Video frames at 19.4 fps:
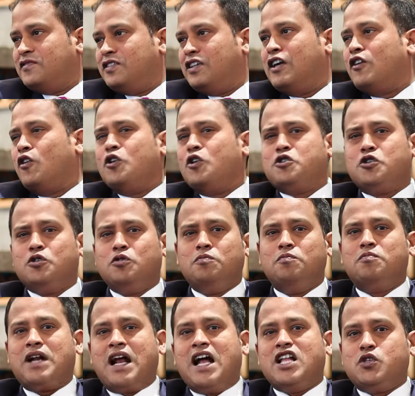And also
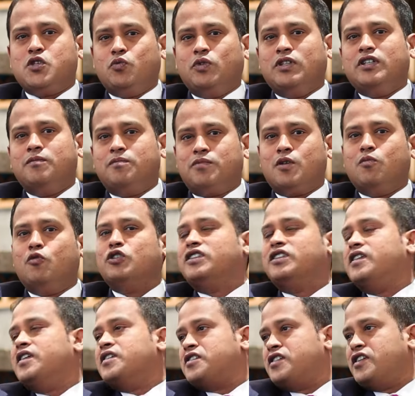brands will promote
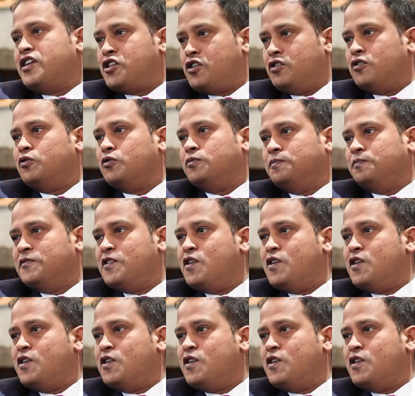the destination too.